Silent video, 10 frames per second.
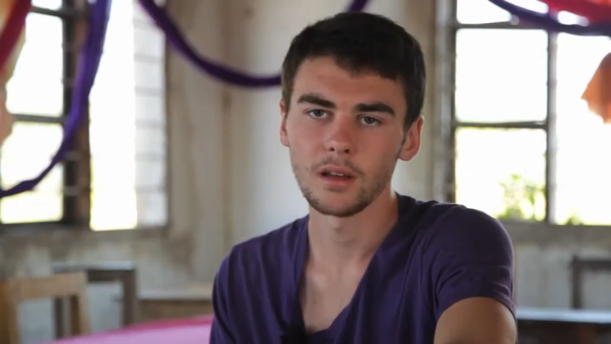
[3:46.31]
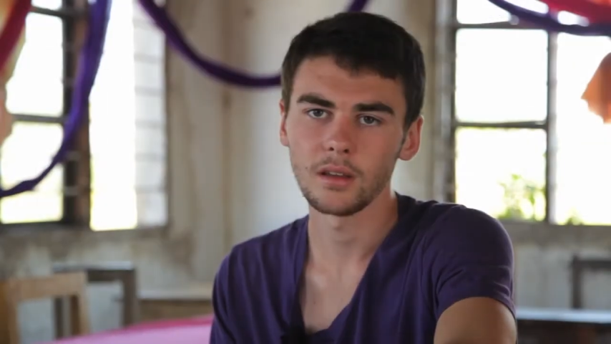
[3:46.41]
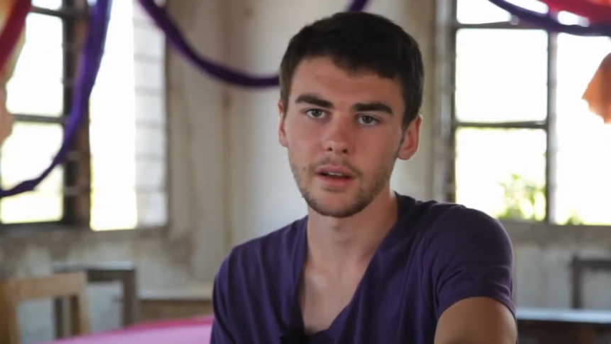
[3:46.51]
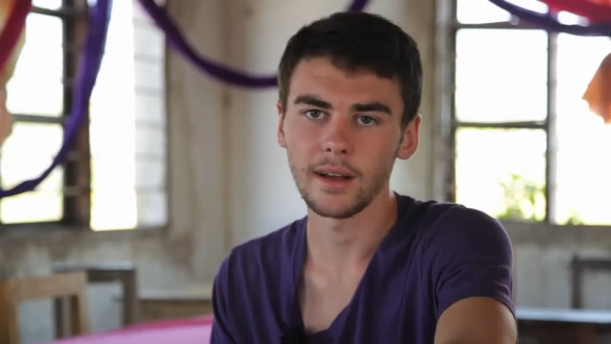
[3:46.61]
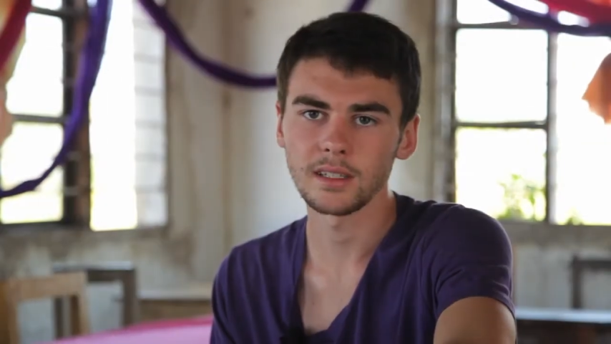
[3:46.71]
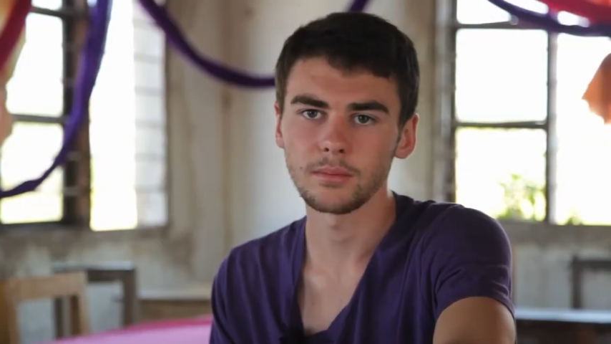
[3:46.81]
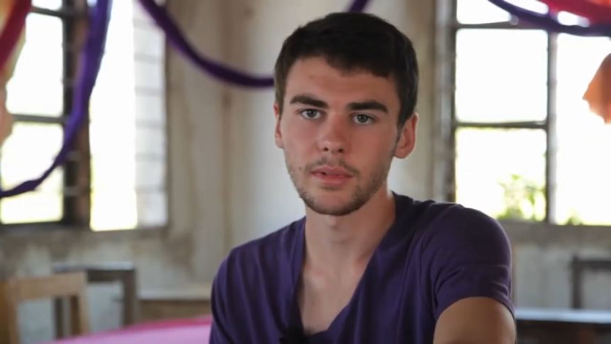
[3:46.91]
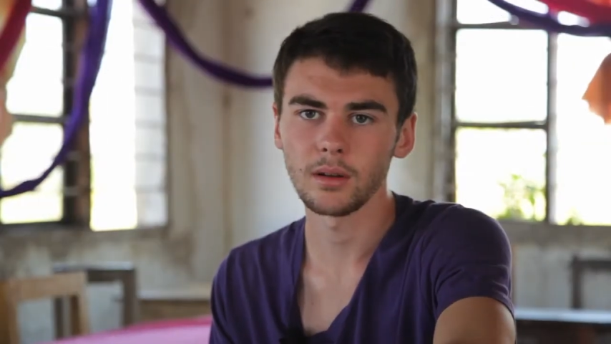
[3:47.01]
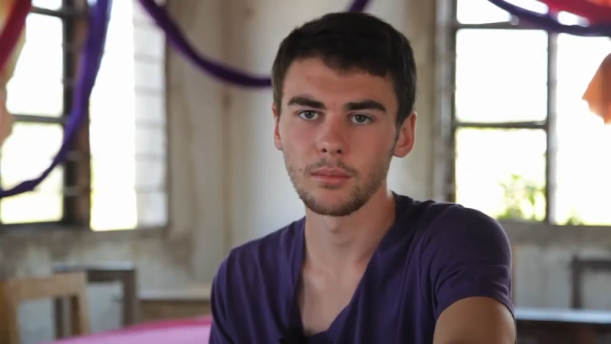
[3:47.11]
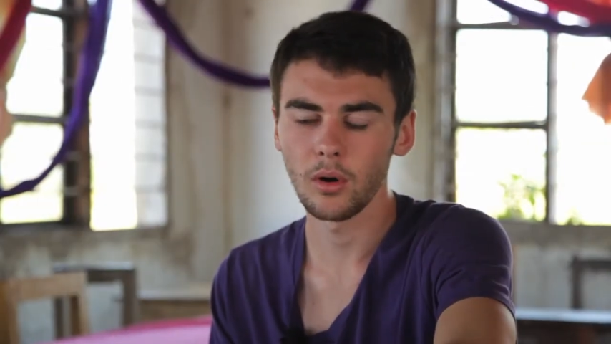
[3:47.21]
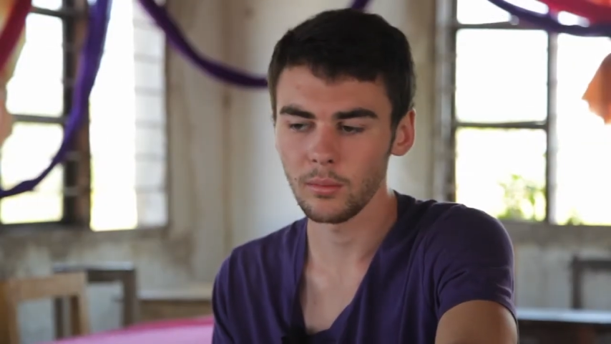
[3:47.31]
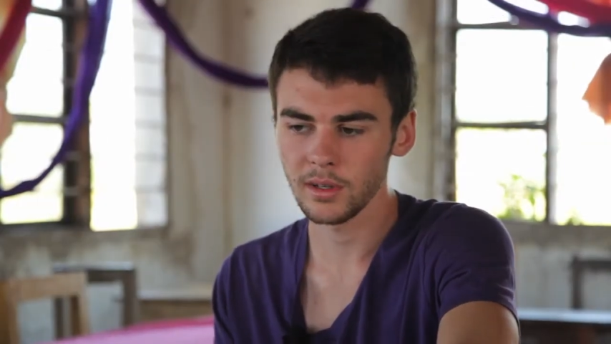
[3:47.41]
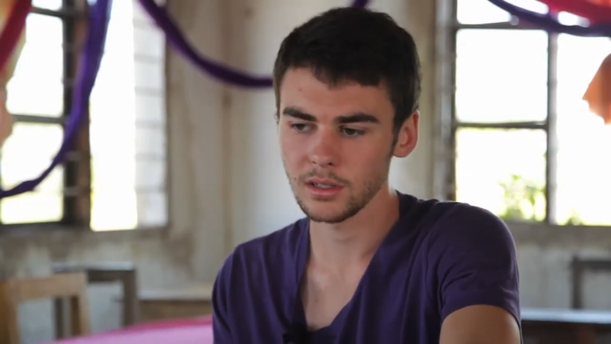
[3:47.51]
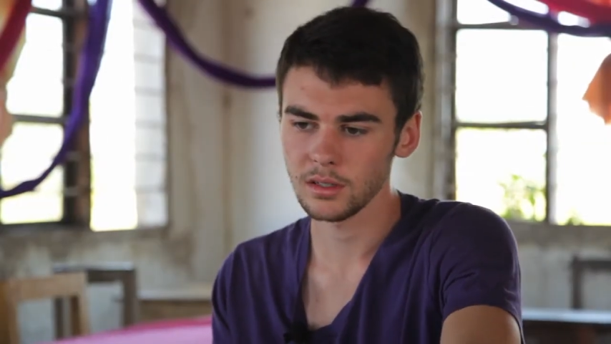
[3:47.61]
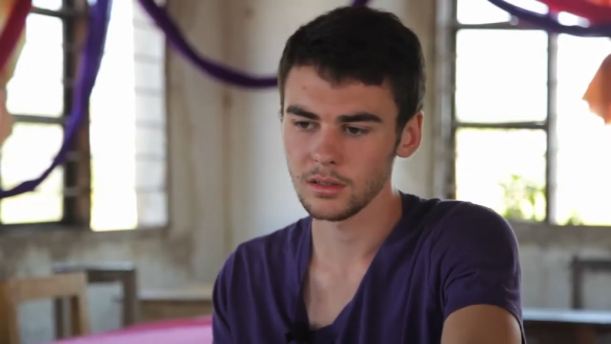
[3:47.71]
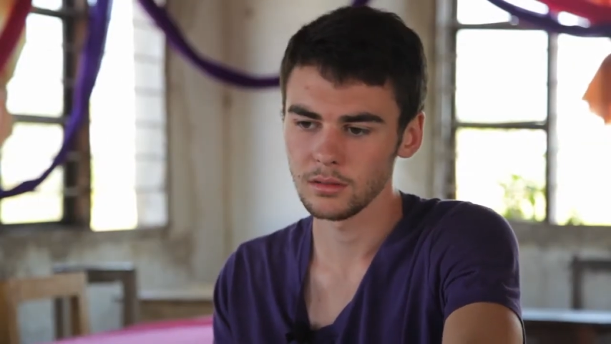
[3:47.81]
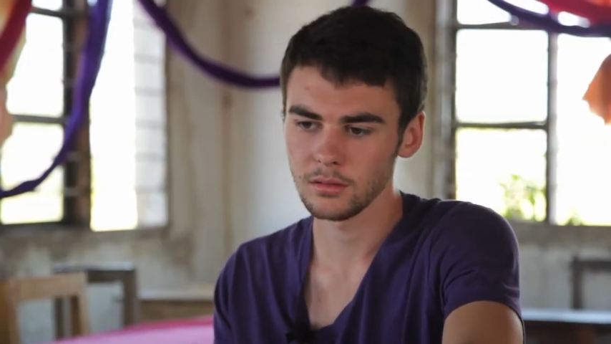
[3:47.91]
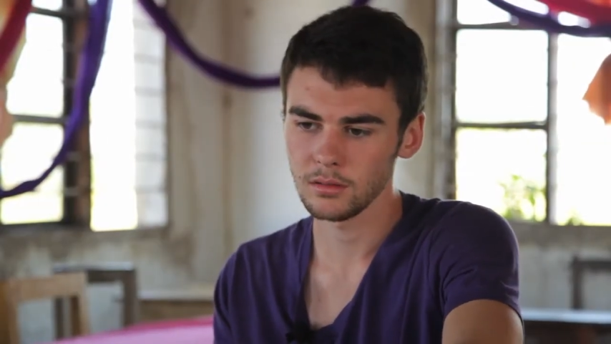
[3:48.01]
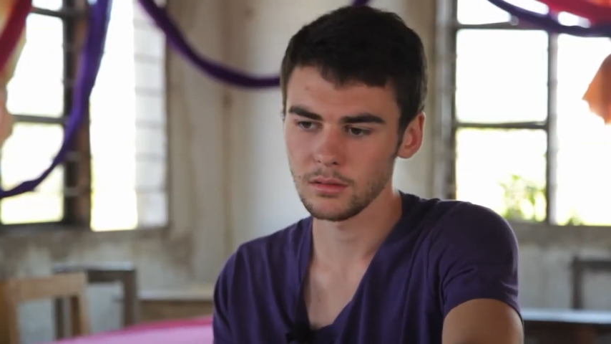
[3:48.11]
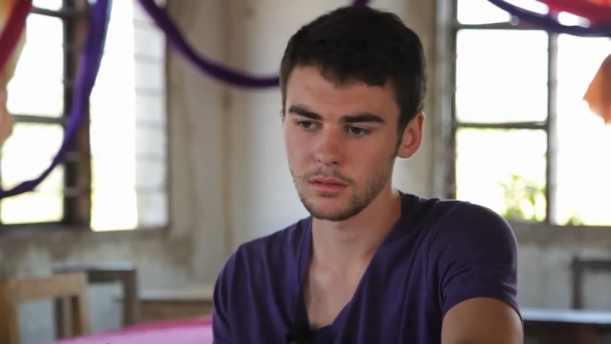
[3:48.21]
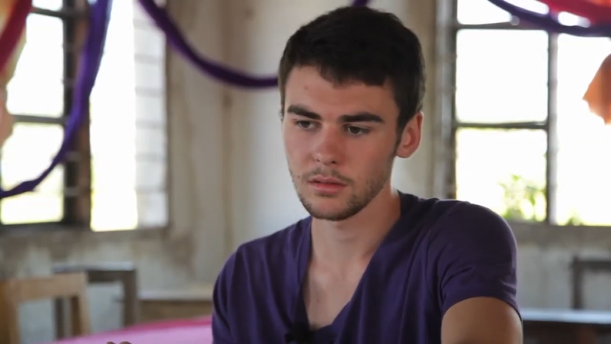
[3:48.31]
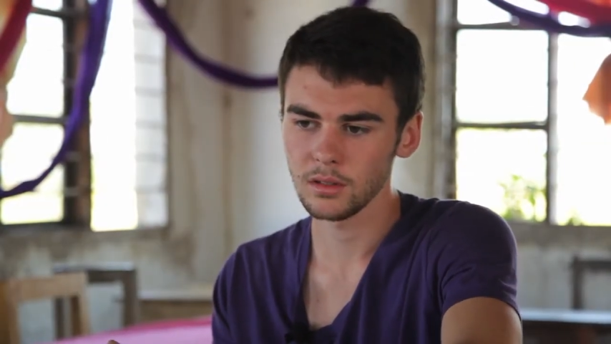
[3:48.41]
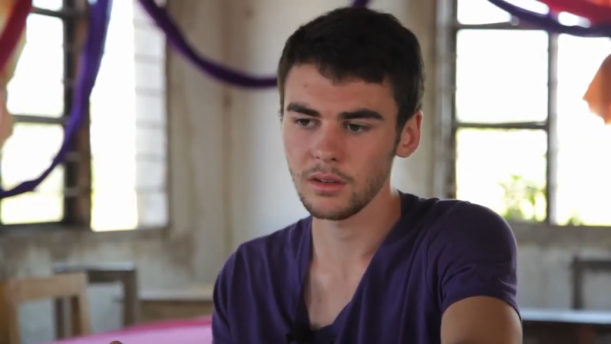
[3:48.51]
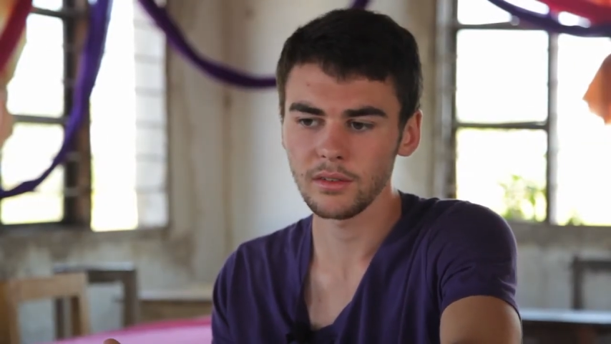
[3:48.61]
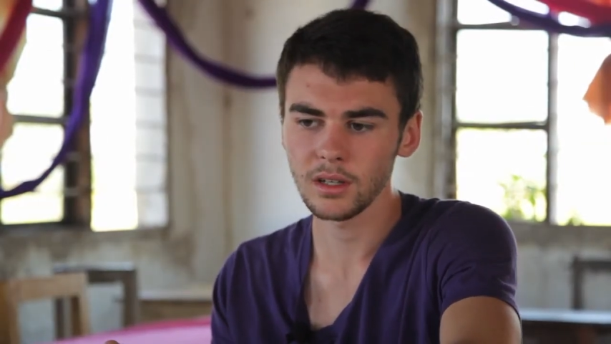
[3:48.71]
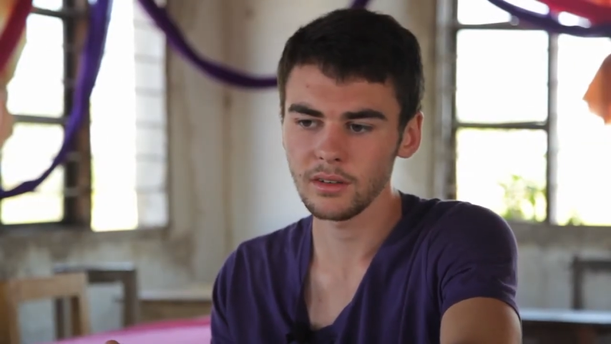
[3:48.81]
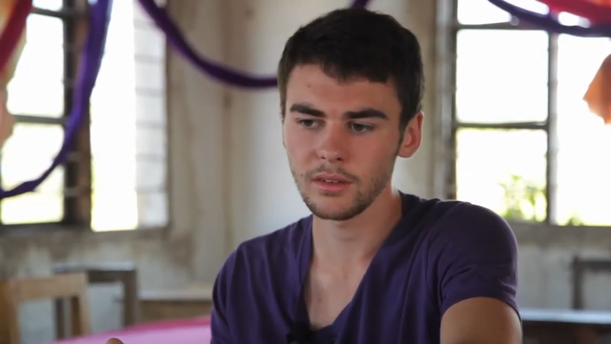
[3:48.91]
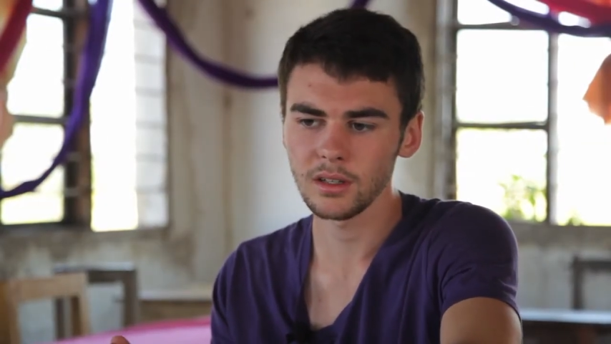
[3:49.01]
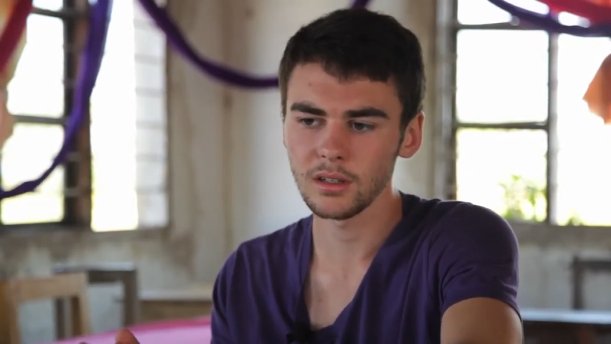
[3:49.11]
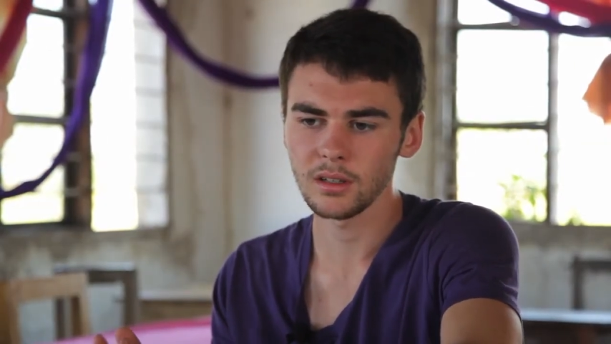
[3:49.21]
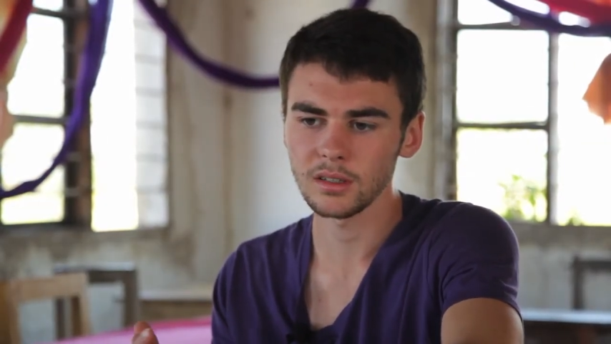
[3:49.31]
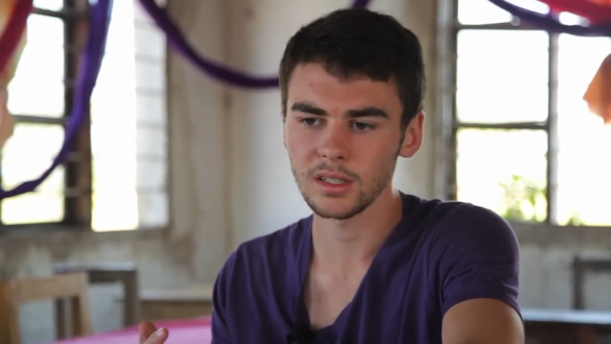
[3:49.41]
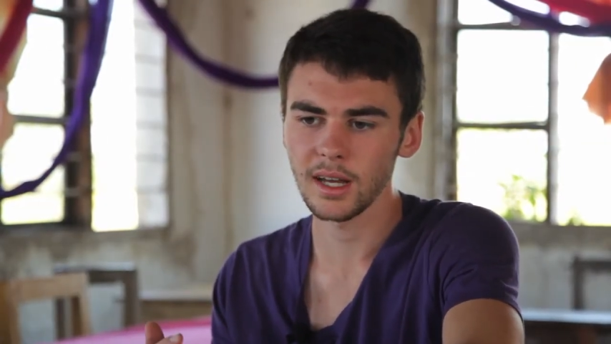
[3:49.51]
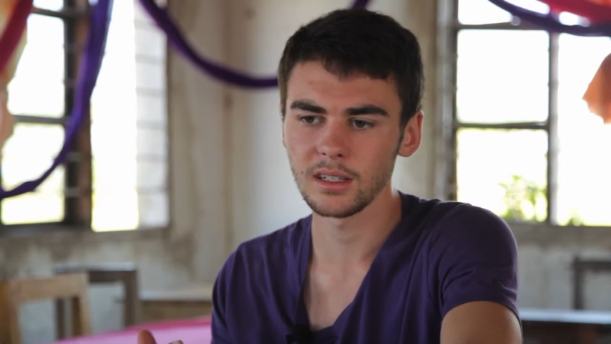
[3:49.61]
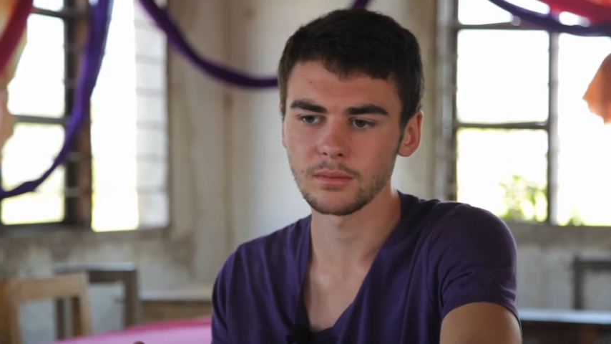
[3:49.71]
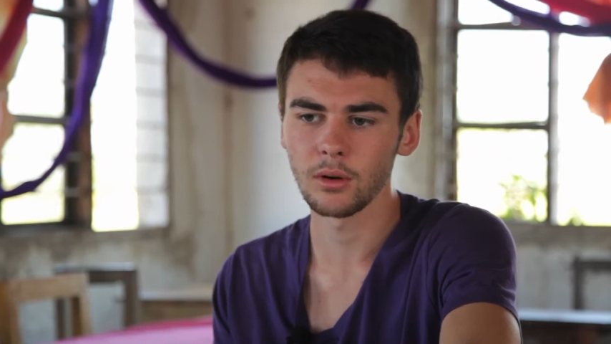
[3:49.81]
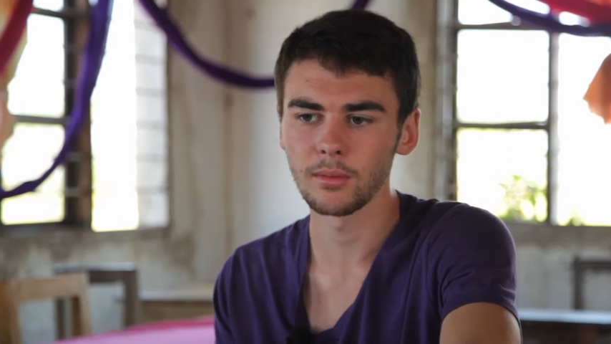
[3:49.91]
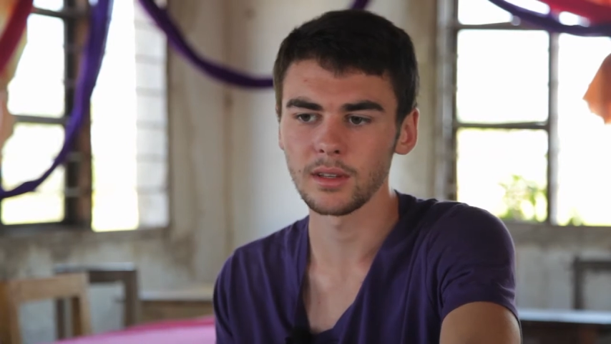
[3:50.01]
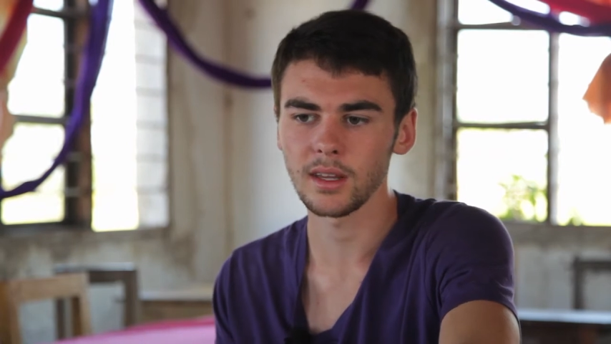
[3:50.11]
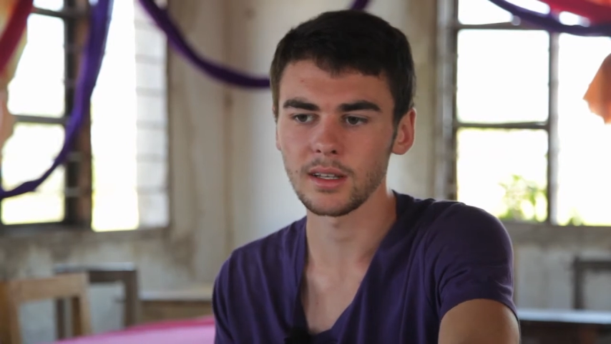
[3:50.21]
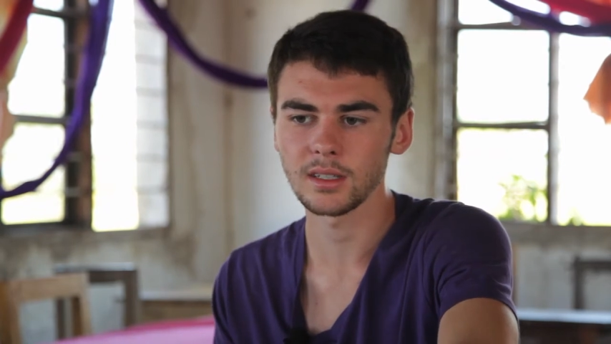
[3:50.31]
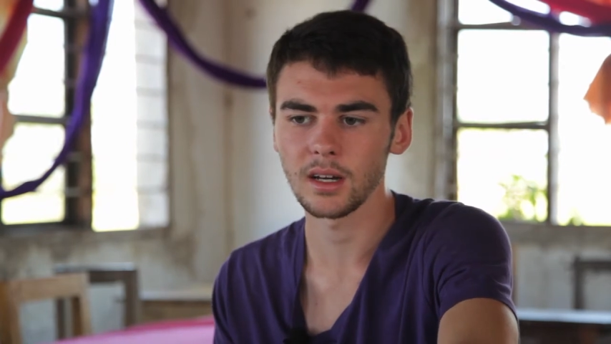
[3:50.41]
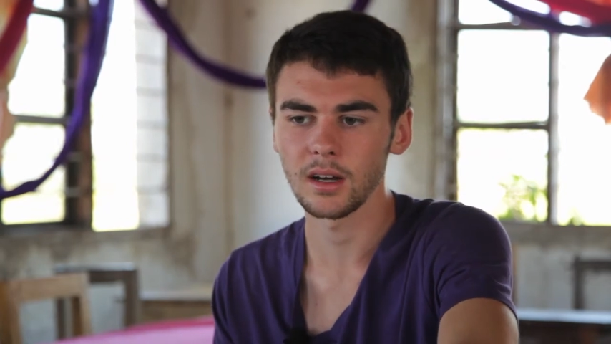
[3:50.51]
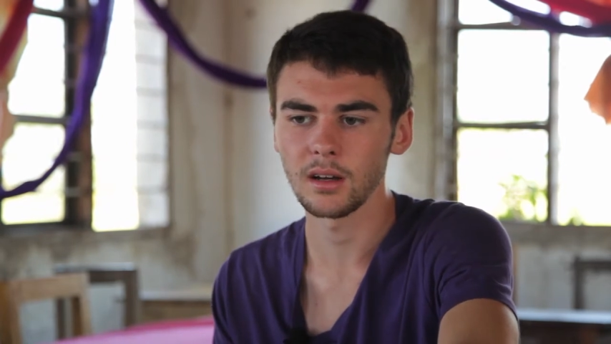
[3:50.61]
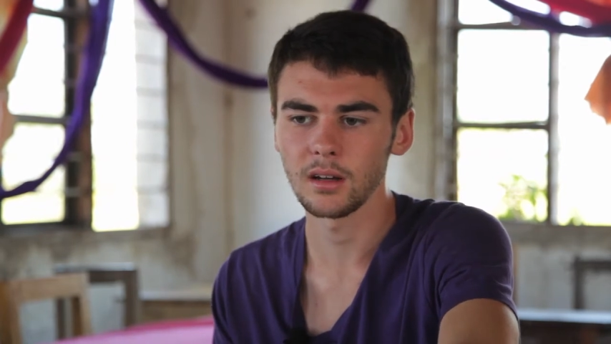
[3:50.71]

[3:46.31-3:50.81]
There hasn't been a moment, even even a slightest moment that uh,